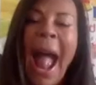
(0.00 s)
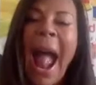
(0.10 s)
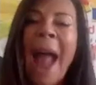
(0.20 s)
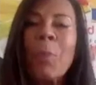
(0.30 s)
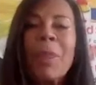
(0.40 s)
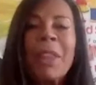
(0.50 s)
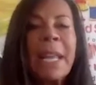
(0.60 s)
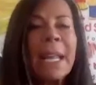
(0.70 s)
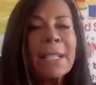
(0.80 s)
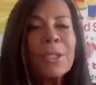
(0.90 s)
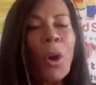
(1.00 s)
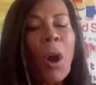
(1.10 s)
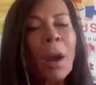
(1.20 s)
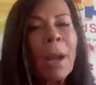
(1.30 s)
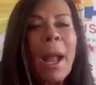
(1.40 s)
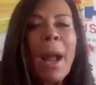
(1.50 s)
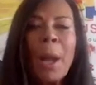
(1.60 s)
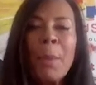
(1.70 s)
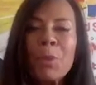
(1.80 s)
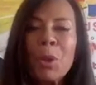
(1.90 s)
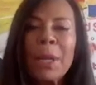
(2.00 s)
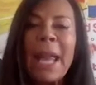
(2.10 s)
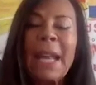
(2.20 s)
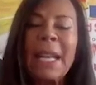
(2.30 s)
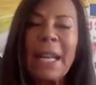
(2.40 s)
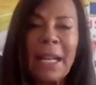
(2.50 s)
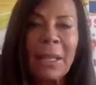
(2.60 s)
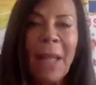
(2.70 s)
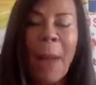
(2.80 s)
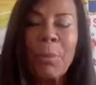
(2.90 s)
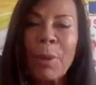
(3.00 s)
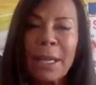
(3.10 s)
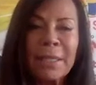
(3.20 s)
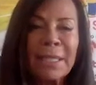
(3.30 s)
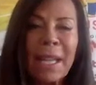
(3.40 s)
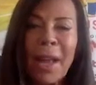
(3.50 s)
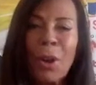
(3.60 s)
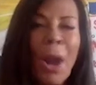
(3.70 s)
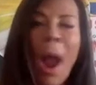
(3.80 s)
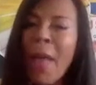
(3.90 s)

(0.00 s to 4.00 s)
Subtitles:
And when the kids are communicating and collaborating together,